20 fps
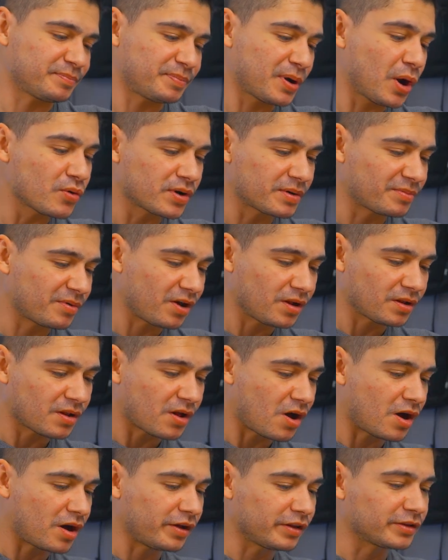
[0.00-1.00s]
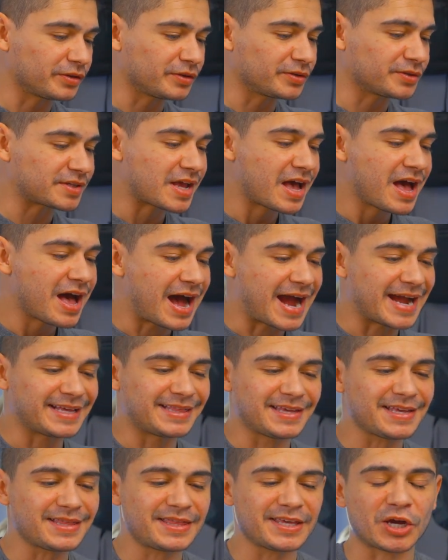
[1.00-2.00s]
Pokeball Hollows, I
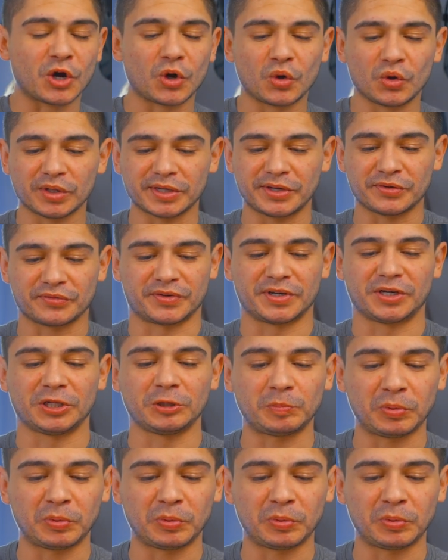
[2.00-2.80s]
think the only real